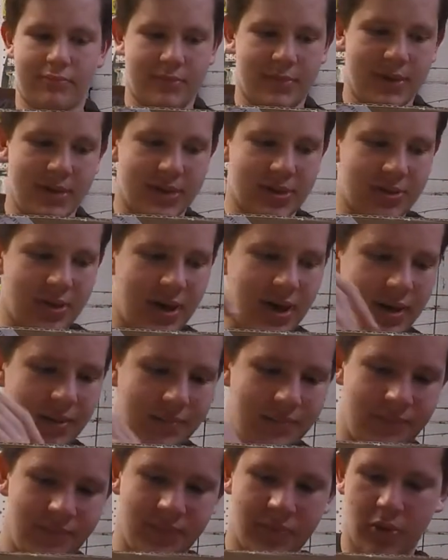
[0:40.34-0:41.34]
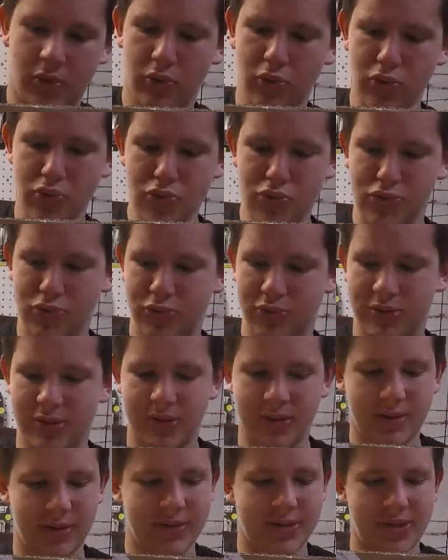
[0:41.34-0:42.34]
this crap. Ooh,
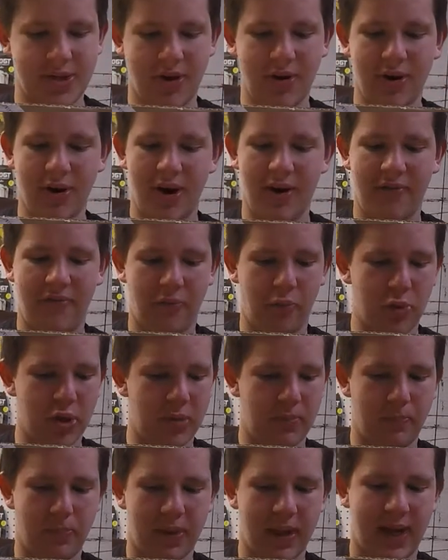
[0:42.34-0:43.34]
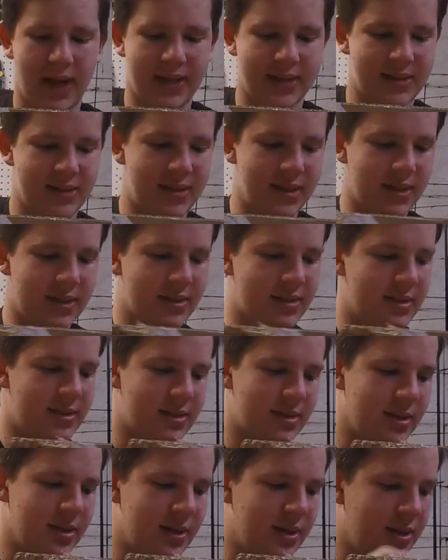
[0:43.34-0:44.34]
starting off with
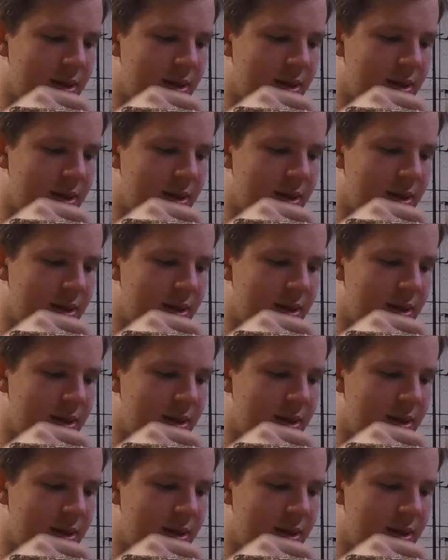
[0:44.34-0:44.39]
plastics.